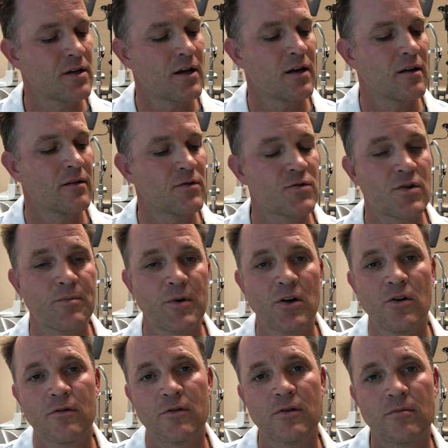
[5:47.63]
and tripping
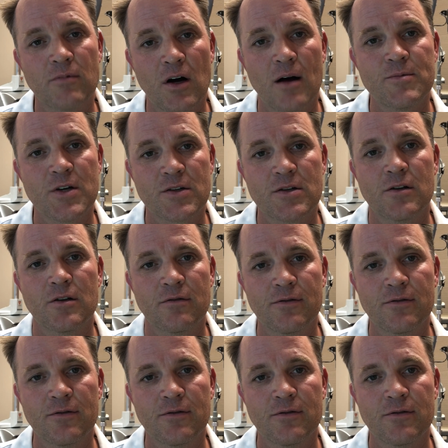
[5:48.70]
over objects on the